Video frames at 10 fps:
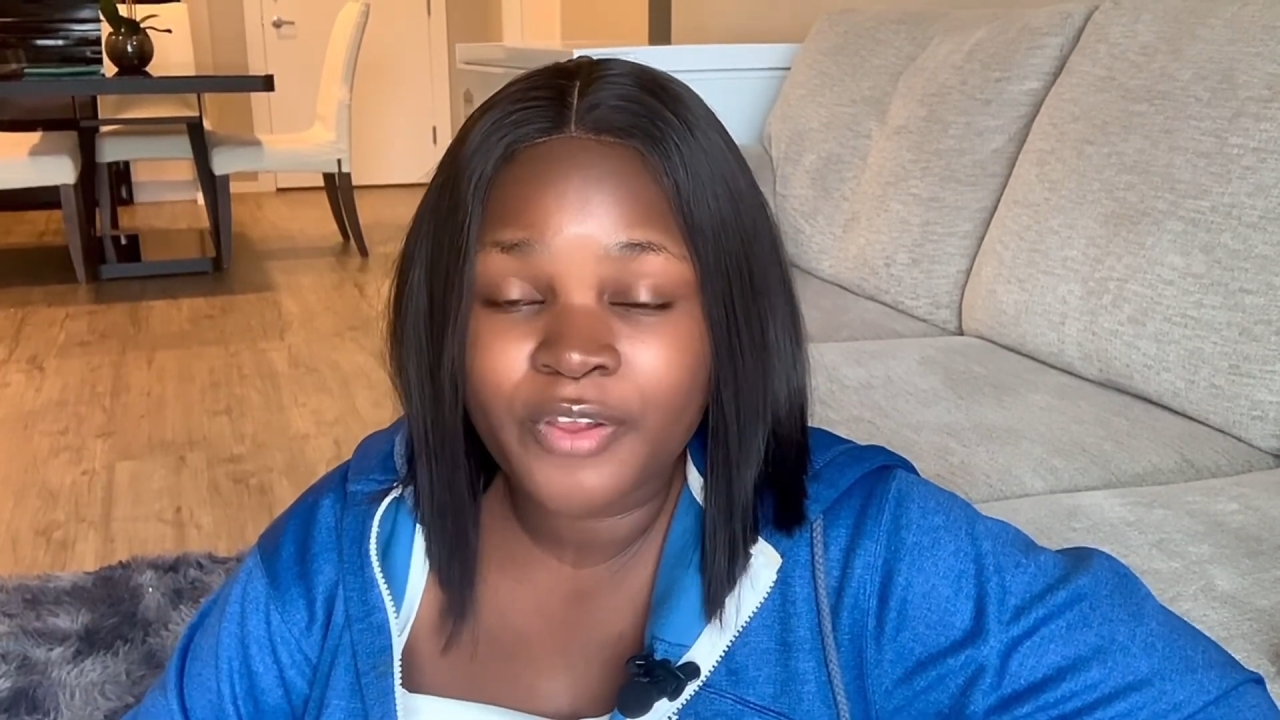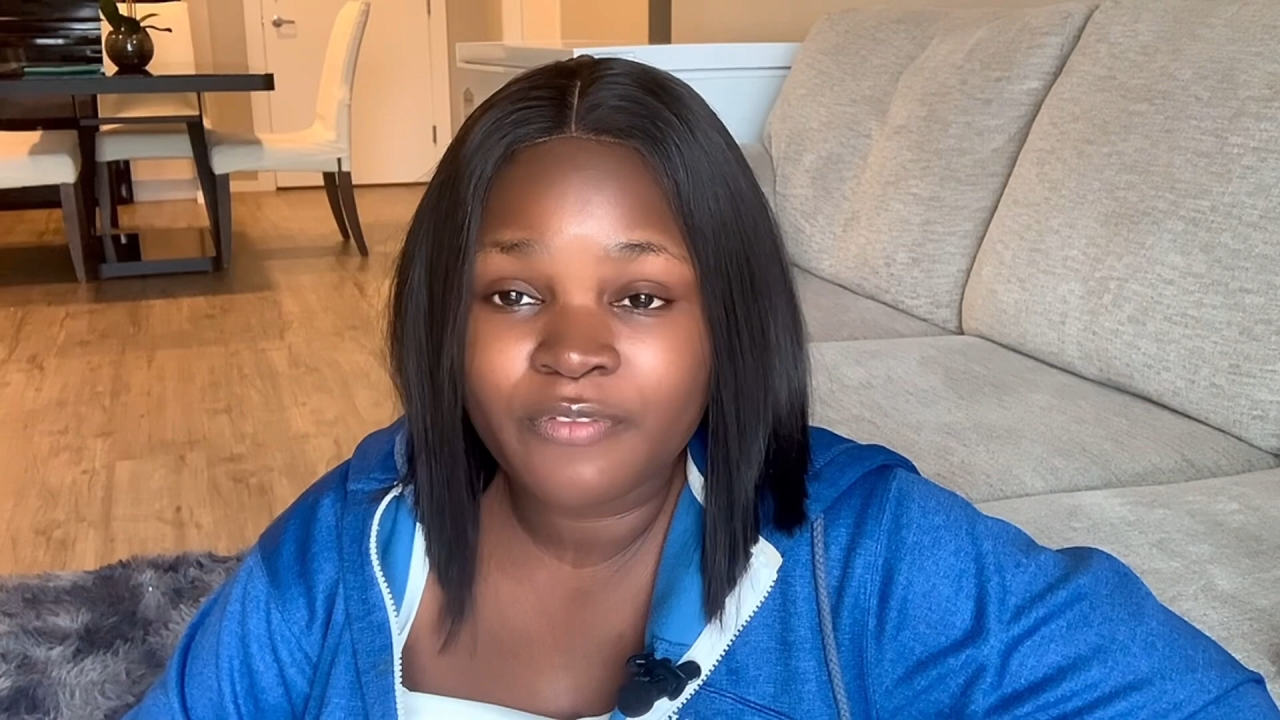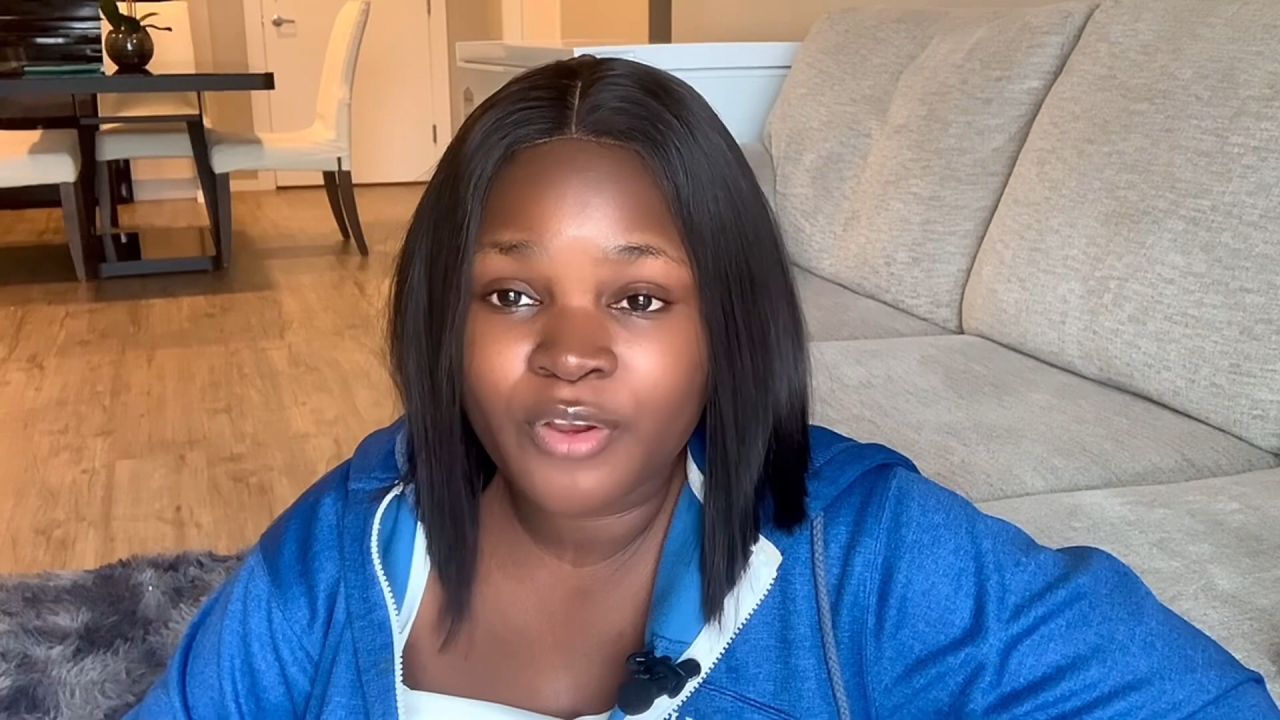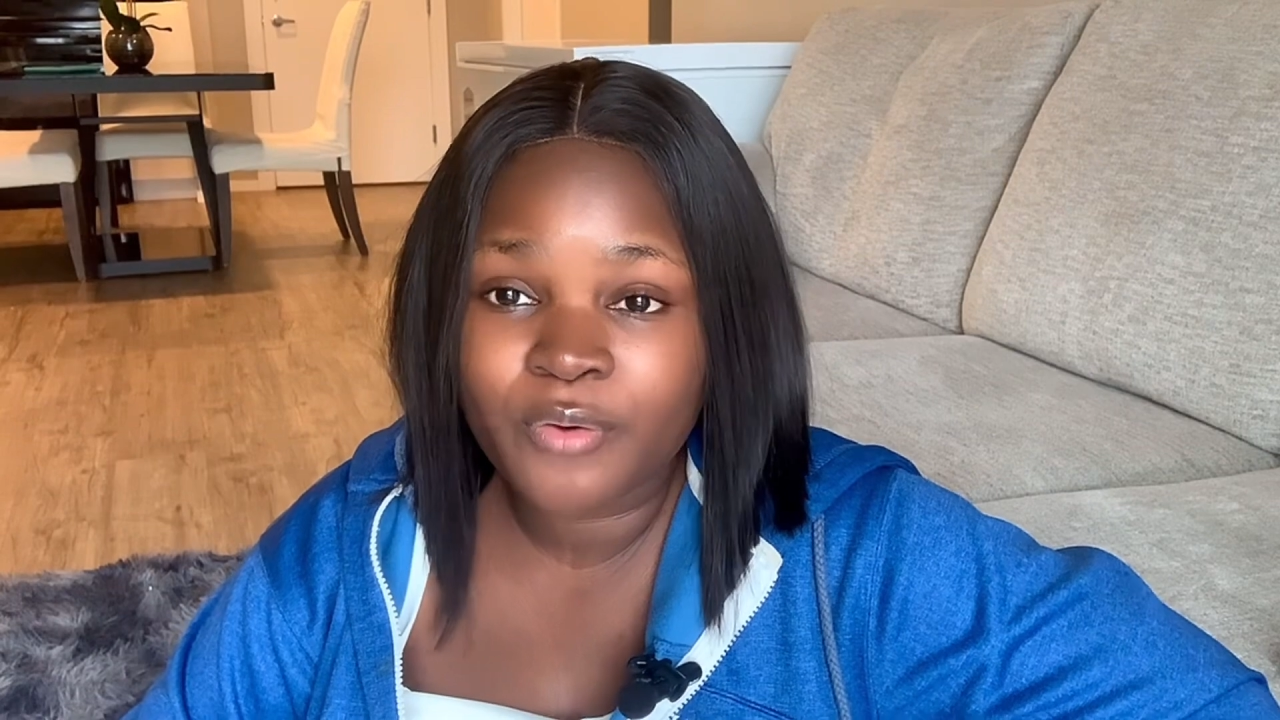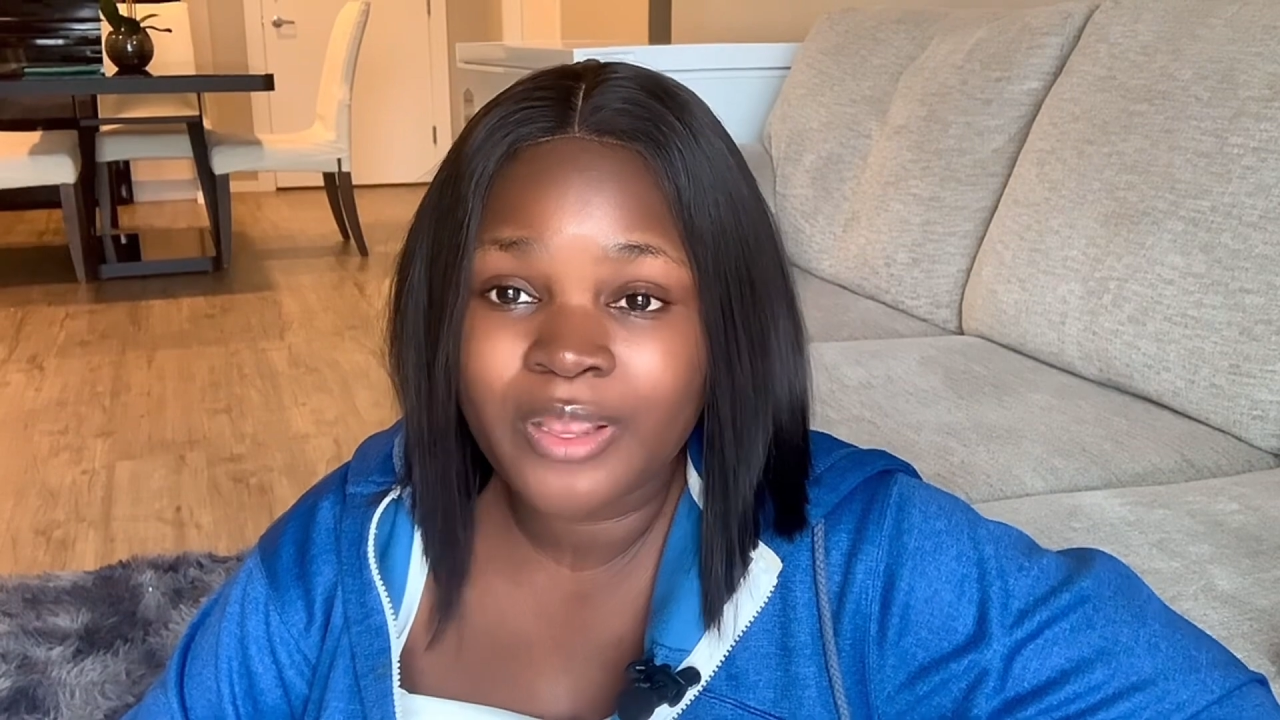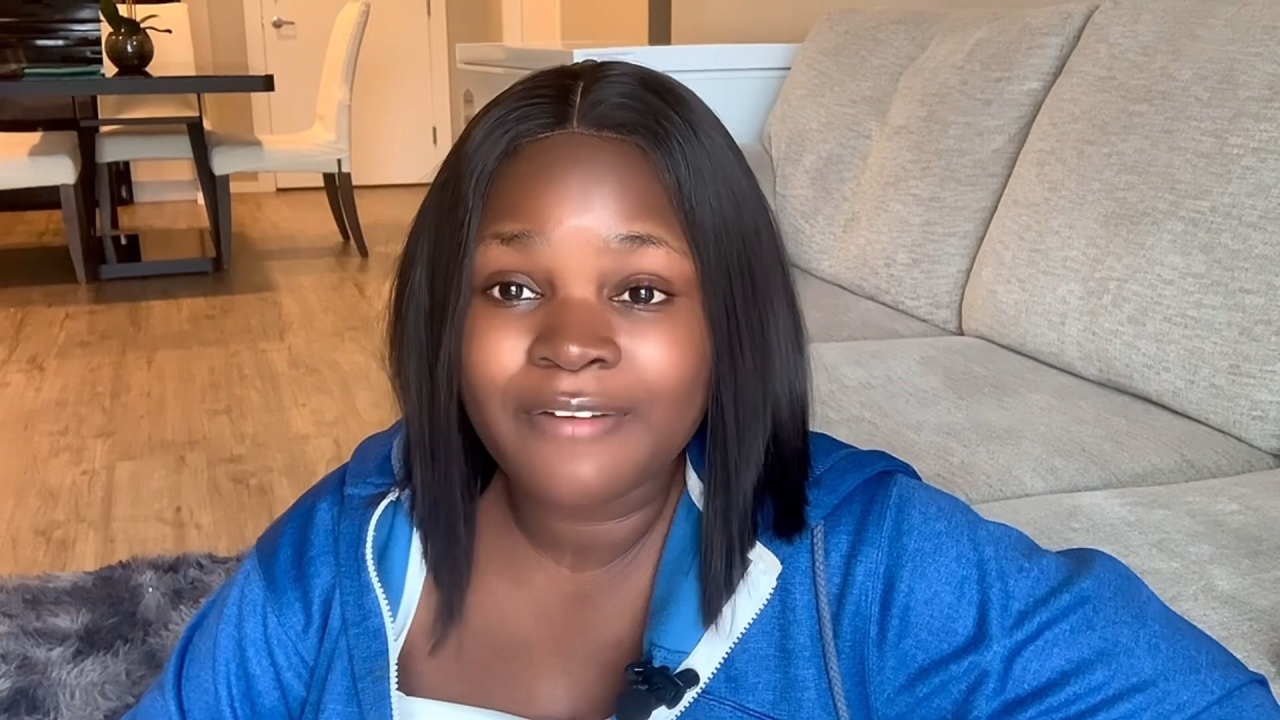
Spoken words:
very